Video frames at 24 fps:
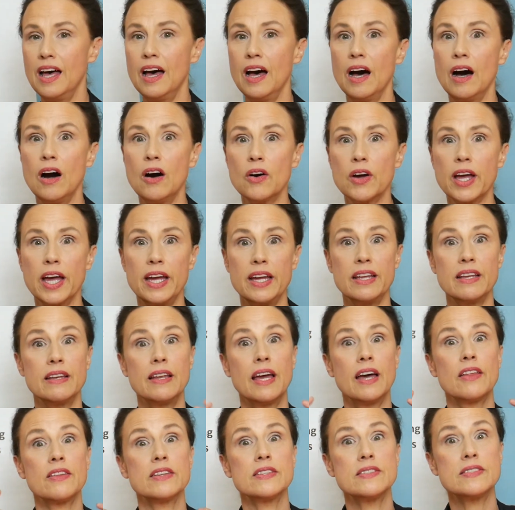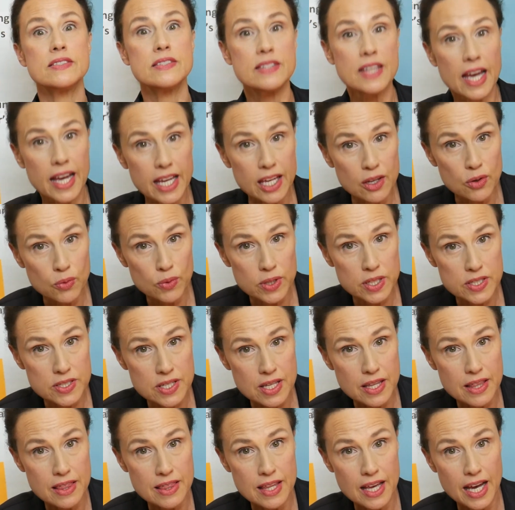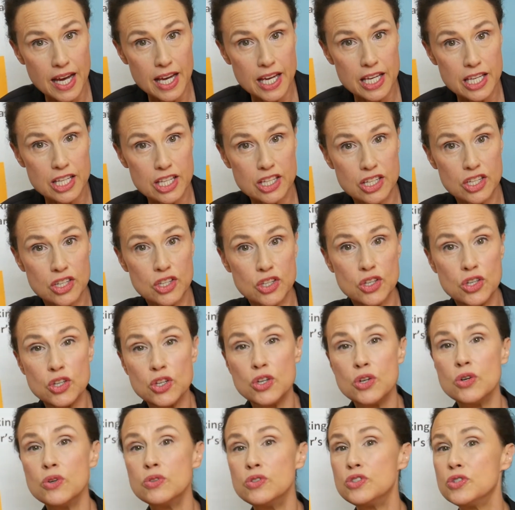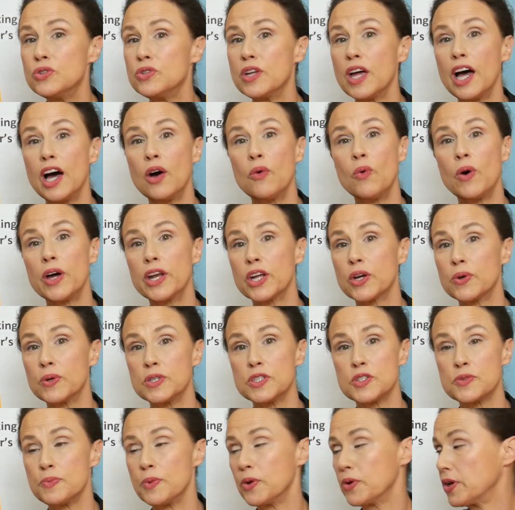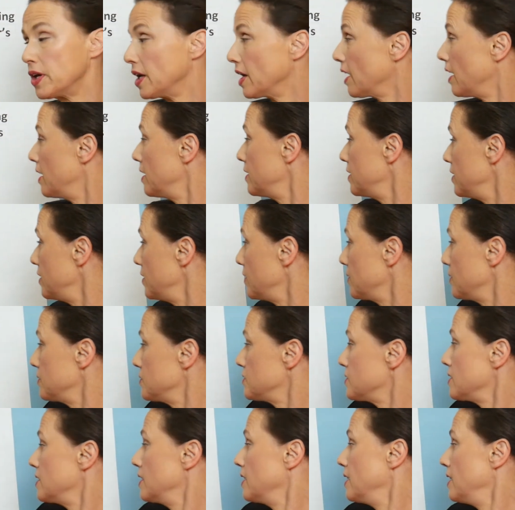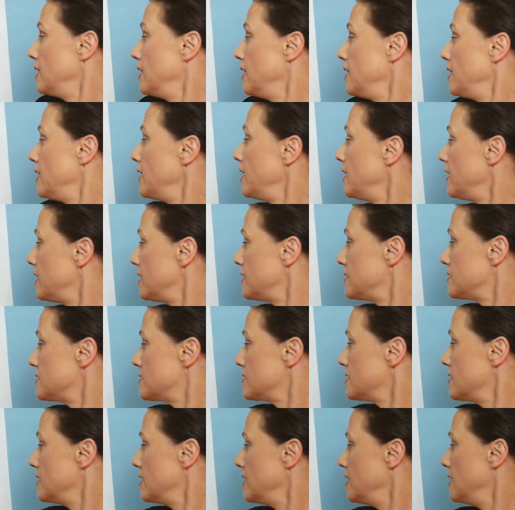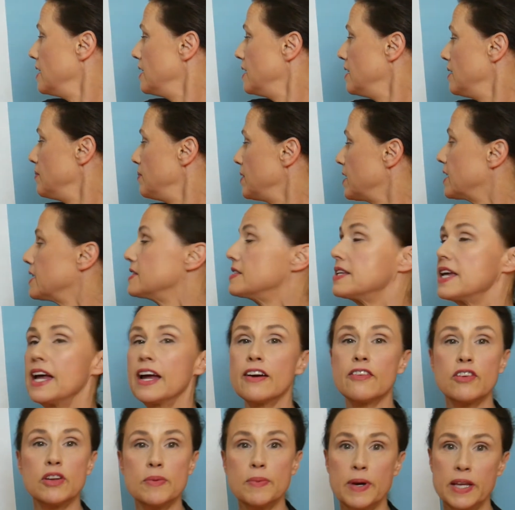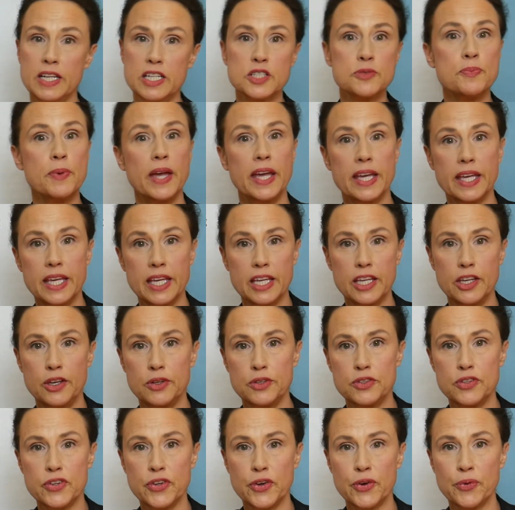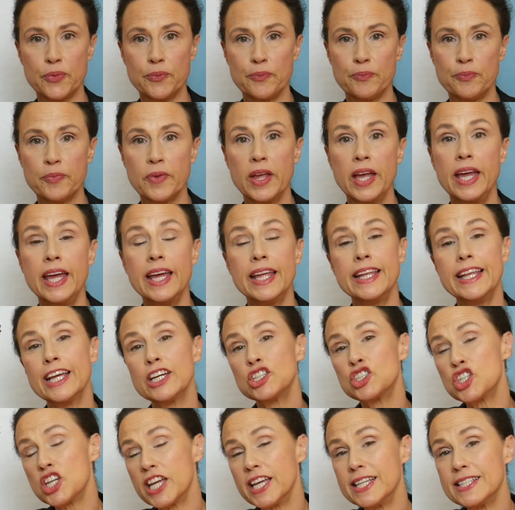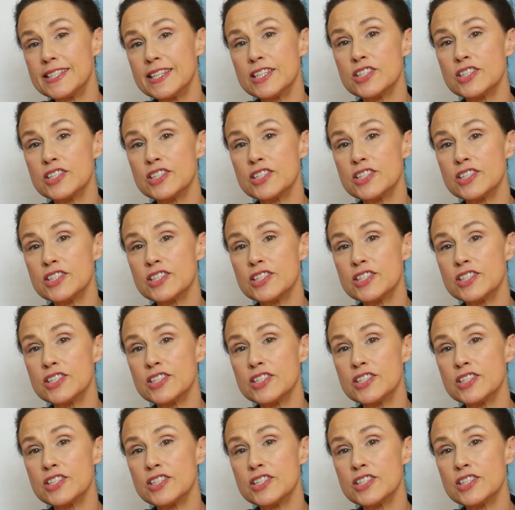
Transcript: Okay, now the second reason that you do not want to quit smoking on New Year's is because everybody's begging you to. Now, chances